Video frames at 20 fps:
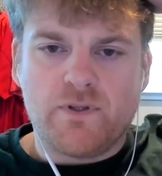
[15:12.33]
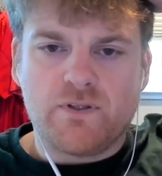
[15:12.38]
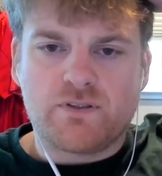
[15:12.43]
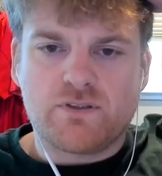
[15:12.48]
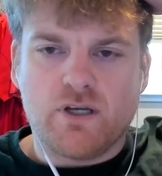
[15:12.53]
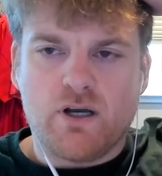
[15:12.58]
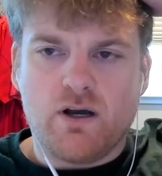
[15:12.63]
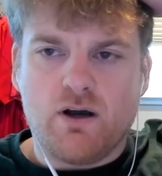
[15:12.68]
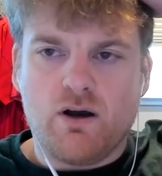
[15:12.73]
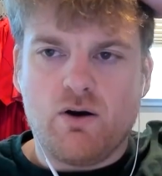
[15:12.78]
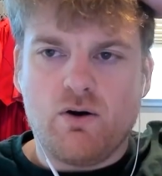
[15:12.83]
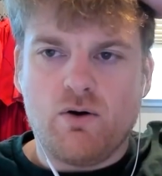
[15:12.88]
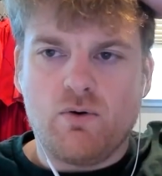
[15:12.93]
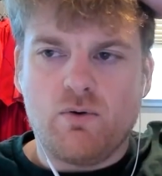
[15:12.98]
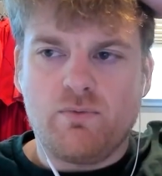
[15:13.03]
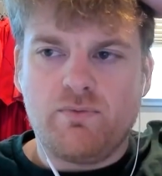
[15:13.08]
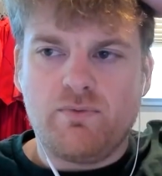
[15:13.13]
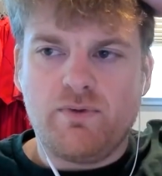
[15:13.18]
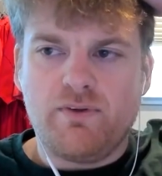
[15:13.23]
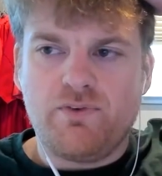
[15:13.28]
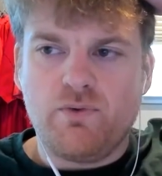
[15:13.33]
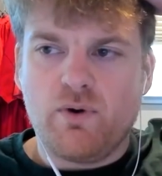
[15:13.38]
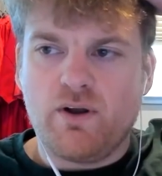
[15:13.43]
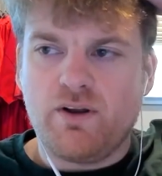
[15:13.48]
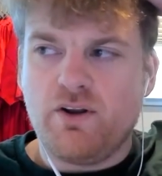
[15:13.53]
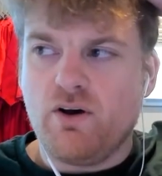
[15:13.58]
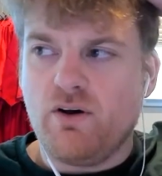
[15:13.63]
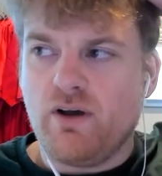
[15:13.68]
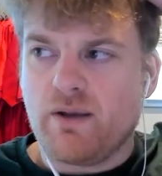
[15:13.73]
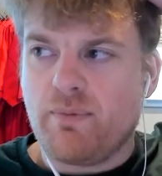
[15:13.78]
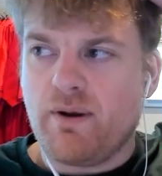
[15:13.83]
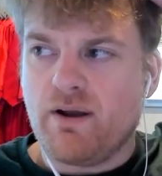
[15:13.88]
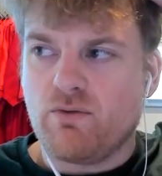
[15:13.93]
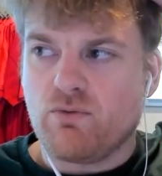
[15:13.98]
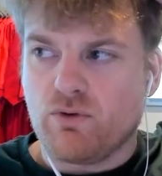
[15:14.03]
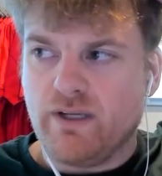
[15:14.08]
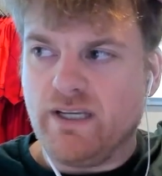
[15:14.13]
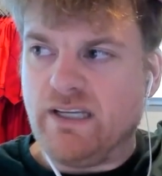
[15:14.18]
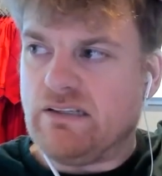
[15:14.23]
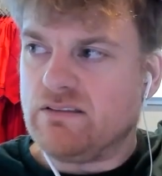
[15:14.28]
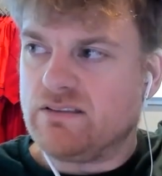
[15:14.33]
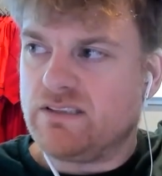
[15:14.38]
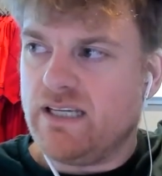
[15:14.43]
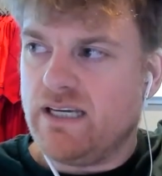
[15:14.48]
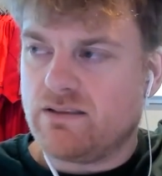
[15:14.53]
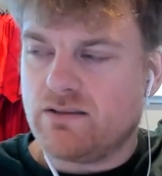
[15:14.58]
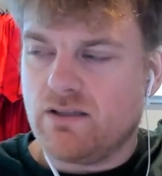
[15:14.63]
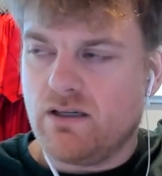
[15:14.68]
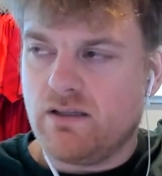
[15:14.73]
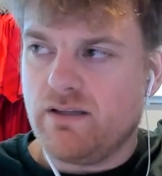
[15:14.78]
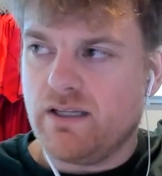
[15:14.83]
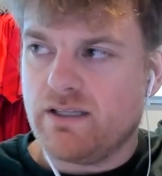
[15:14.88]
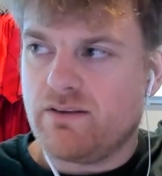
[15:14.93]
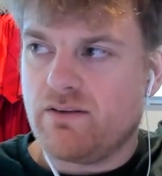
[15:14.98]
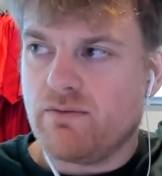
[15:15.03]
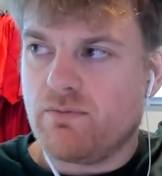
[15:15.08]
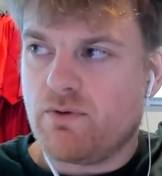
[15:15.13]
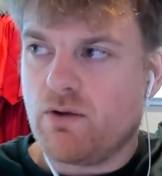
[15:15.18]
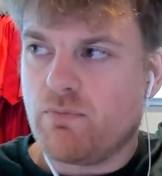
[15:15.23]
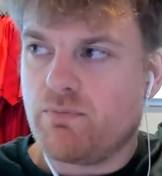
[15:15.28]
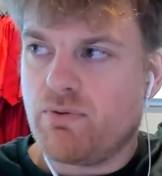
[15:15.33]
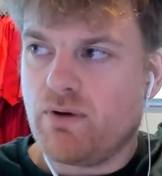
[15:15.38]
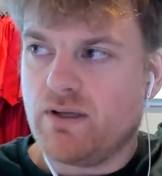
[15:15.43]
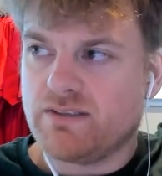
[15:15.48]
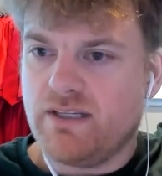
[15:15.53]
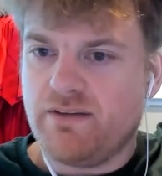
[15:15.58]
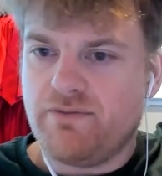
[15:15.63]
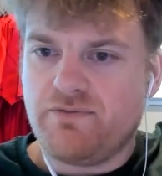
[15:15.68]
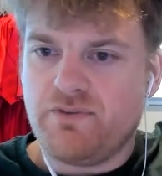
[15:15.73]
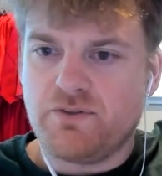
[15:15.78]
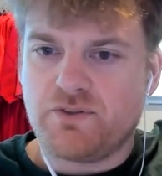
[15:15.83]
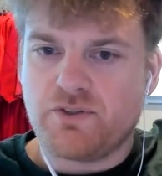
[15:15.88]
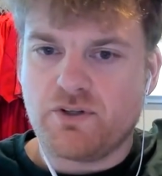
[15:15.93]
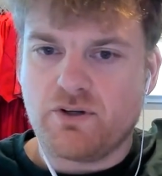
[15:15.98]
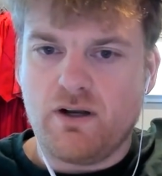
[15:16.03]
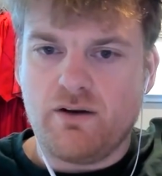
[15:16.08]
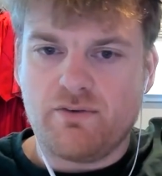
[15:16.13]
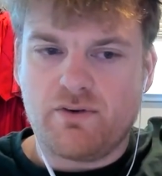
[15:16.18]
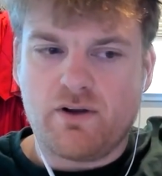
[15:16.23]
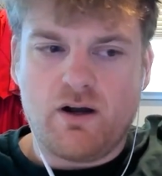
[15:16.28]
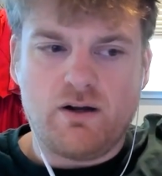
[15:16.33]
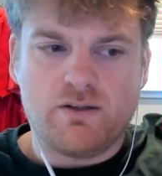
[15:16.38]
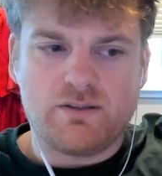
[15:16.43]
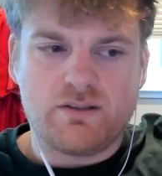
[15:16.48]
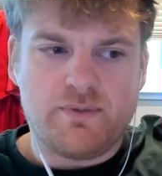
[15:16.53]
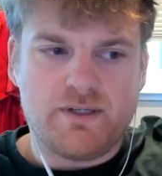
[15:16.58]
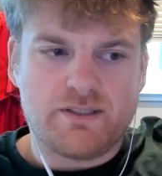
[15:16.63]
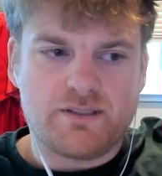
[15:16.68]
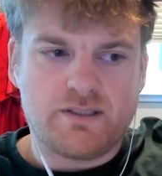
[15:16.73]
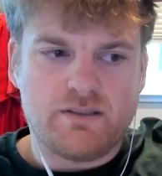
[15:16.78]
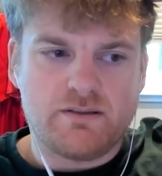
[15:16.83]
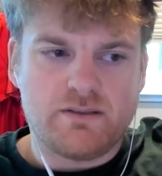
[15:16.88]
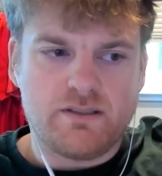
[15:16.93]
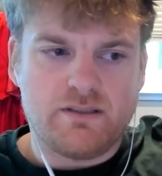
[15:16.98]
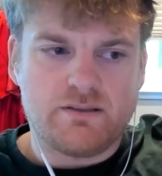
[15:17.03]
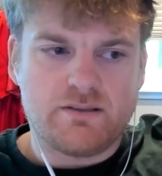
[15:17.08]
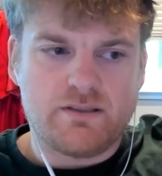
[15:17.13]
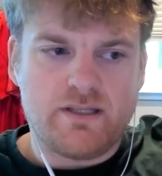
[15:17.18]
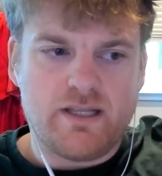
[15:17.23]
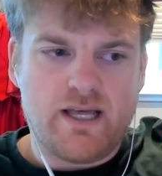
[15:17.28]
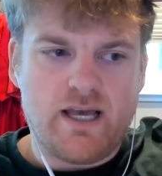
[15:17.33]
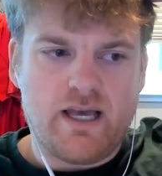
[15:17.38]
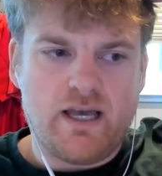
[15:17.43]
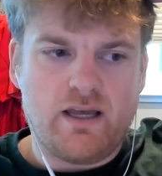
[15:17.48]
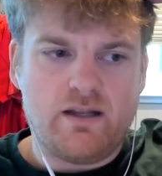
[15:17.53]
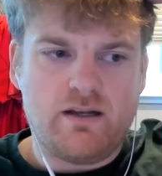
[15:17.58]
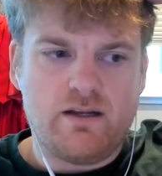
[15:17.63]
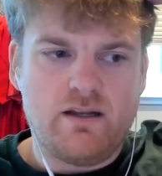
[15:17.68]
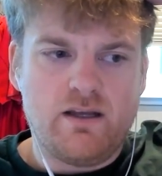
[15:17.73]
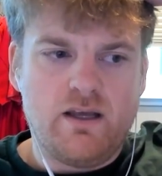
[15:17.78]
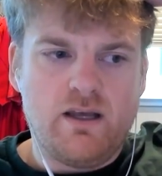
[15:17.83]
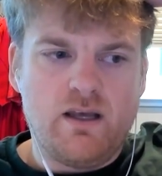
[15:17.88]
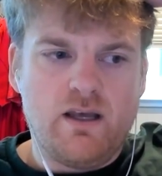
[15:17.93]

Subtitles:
So if you want to know, like, my real takes on like the present and future of college admissions is that